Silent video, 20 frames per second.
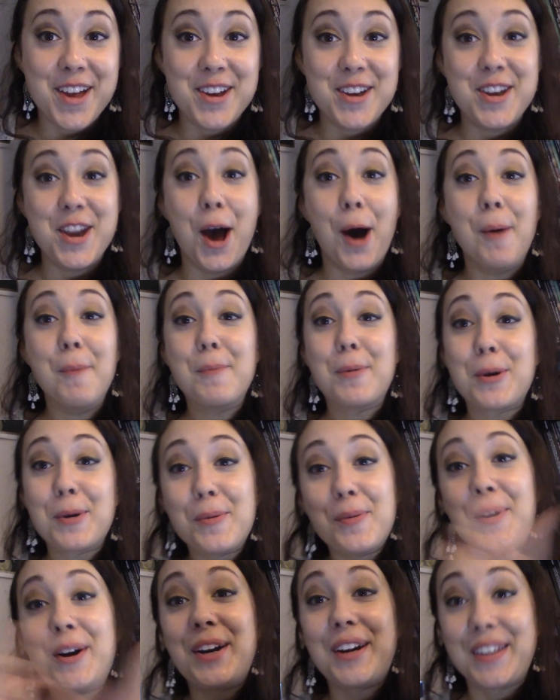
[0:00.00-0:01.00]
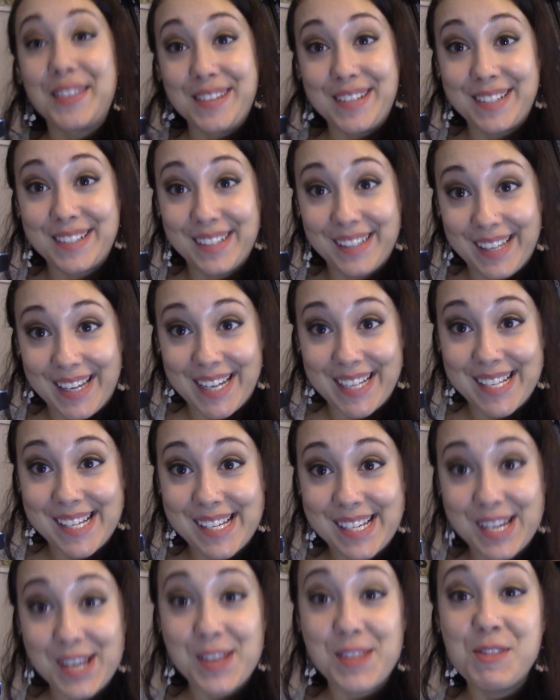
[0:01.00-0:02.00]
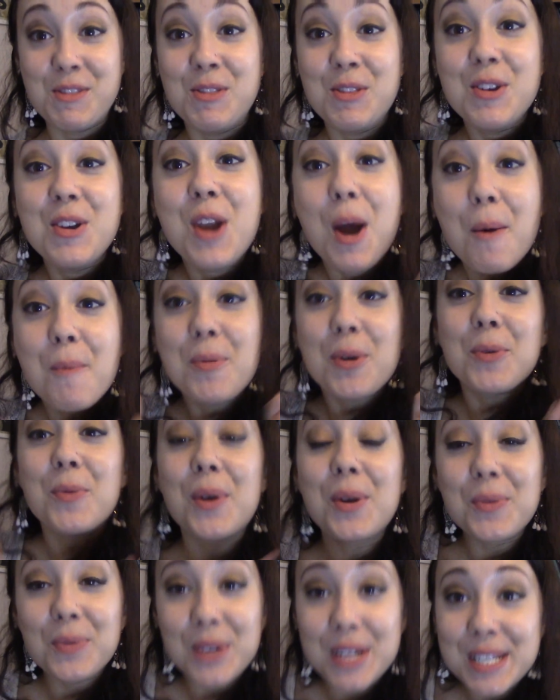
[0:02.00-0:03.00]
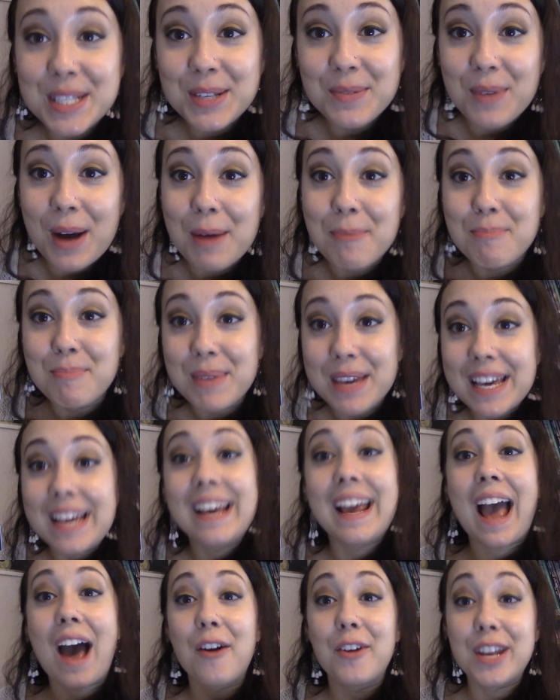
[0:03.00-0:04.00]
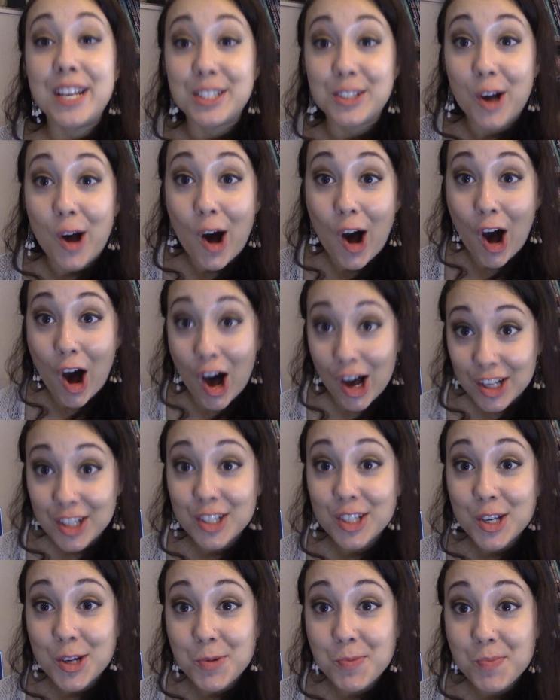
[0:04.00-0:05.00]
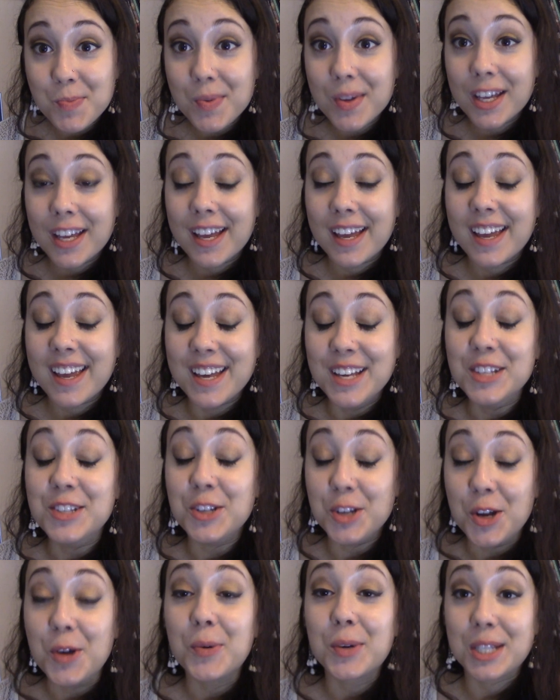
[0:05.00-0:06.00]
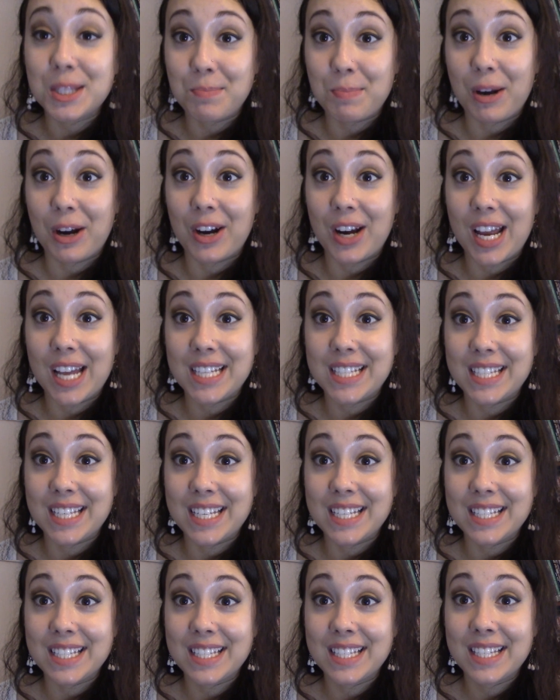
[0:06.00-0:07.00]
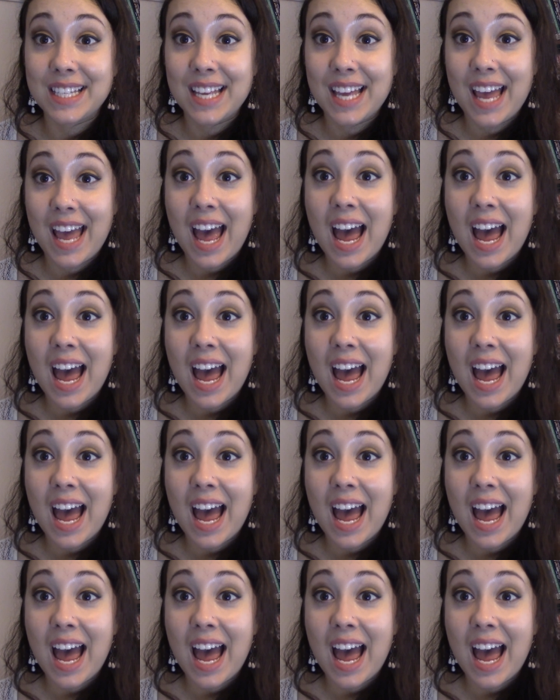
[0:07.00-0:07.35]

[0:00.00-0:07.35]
Number one on this list, the number one reason why being out is awesome is new experiences.